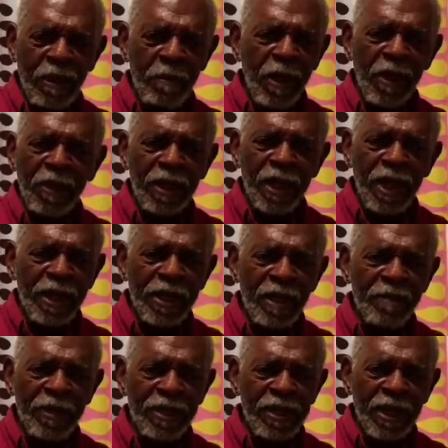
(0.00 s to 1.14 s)
America
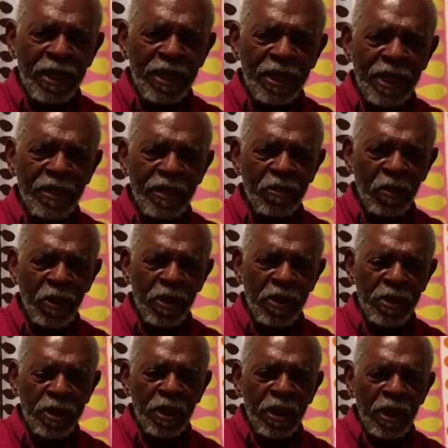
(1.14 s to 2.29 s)
cannot be taken at its word,
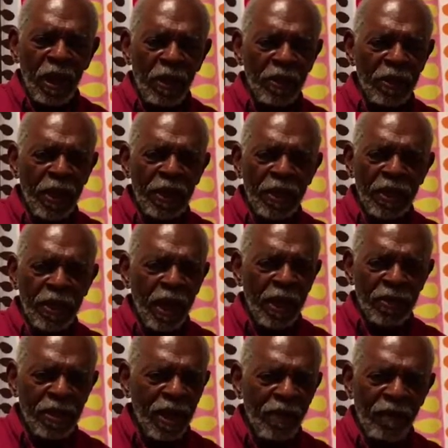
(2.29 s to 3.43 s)
that it has
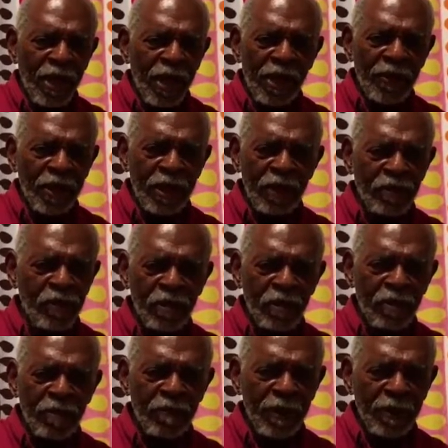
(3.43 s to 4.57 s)
never had the interests of
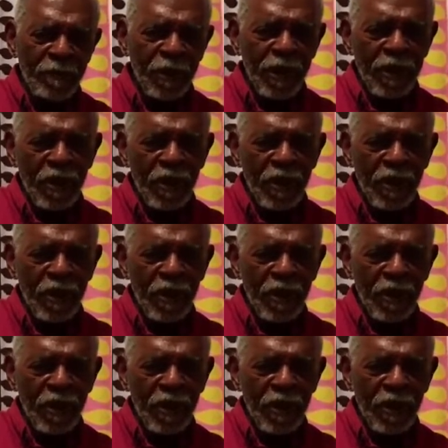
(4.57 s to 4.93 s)
the people at